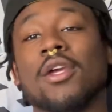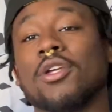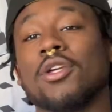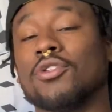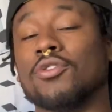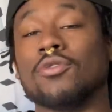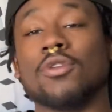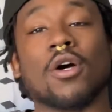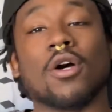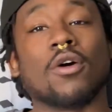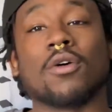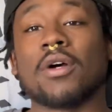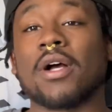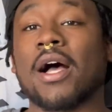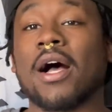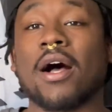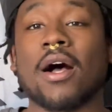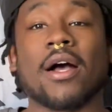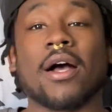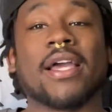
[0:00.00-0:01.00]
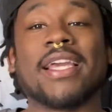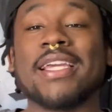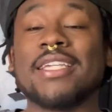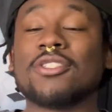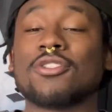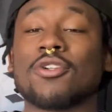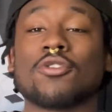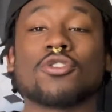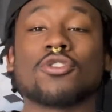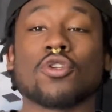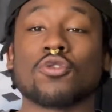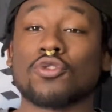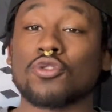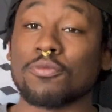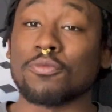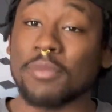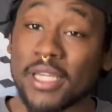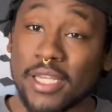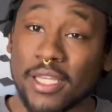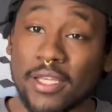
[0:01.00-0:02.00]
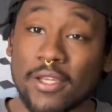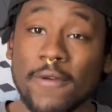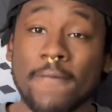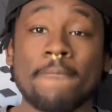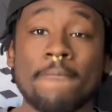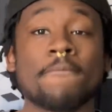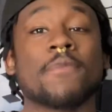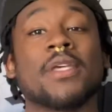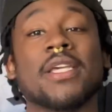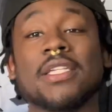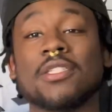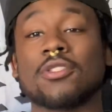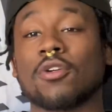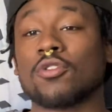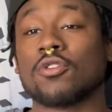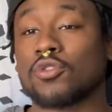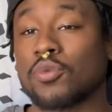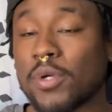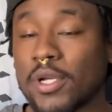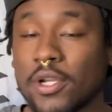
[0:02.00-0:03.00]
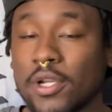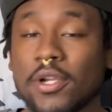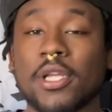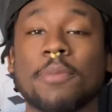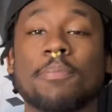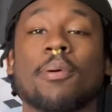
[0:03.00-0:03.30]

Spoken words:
You know, he's on social media, he's on Twitter, he